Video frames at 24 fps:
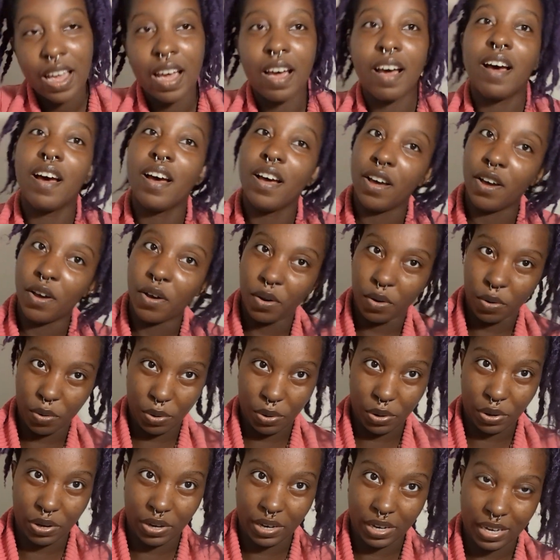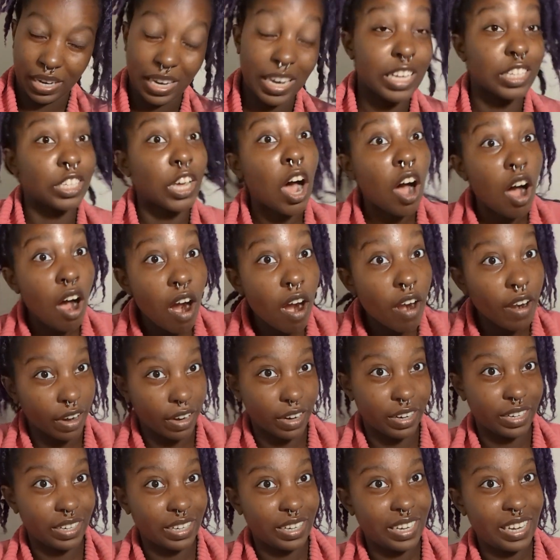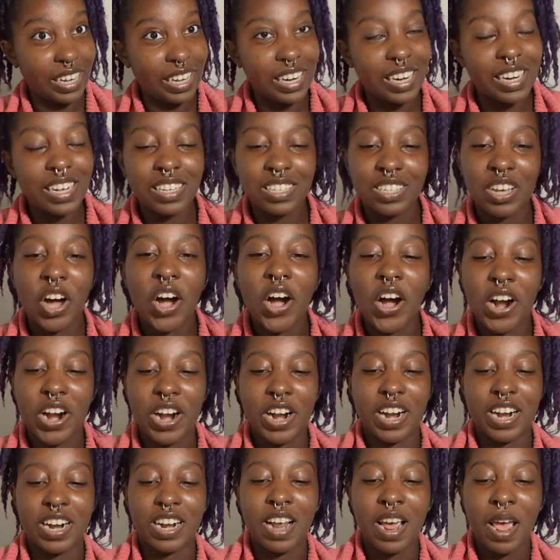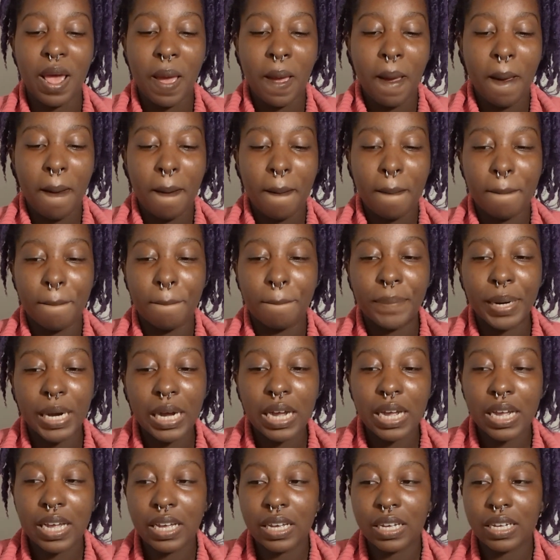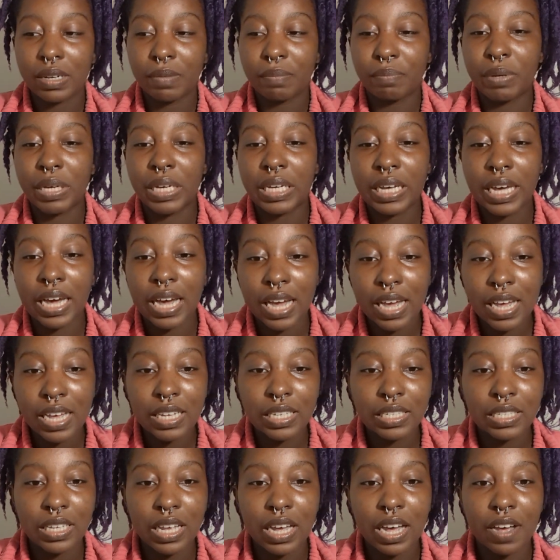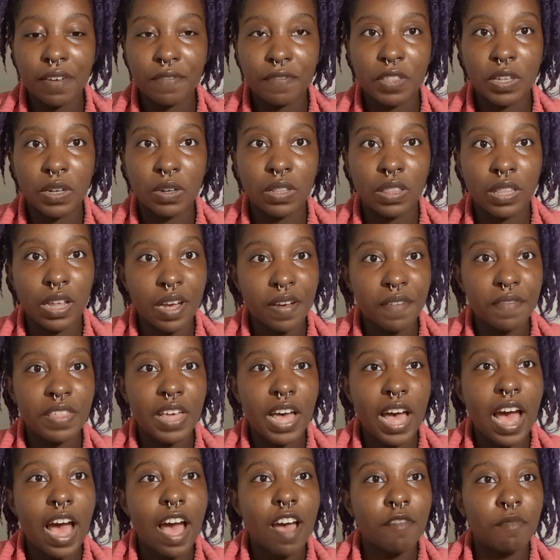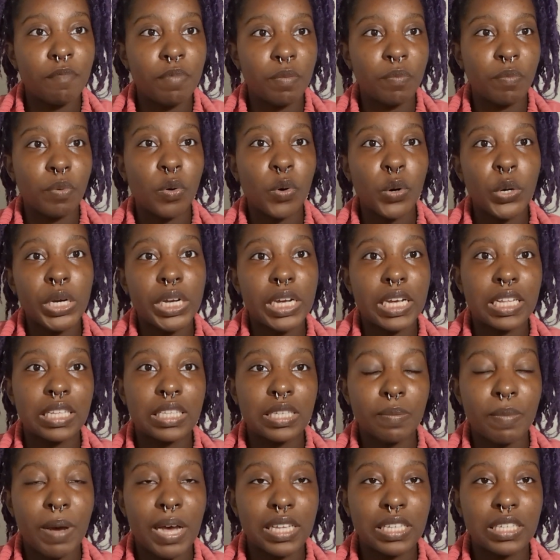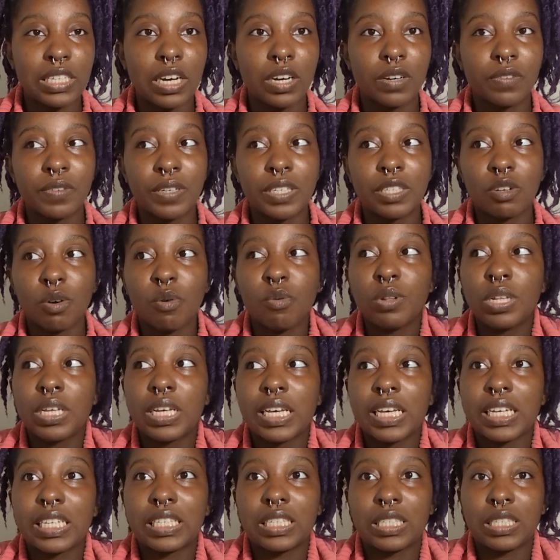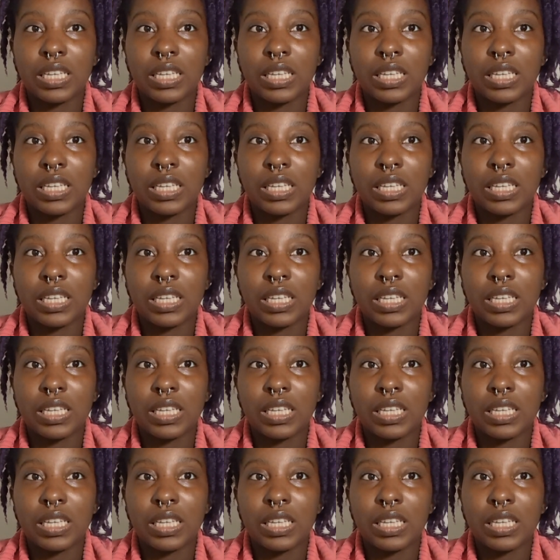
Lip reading: Oh, it's hard. It is hard. But because of the love that I've been pouring into myself, it's only